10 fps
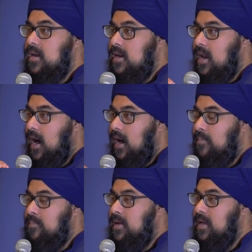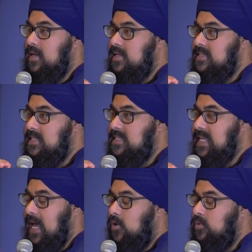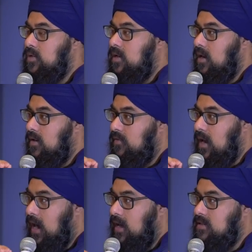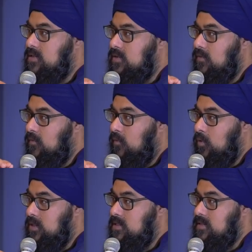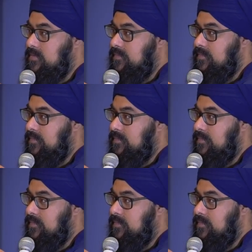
Nam is the sound of God's voice.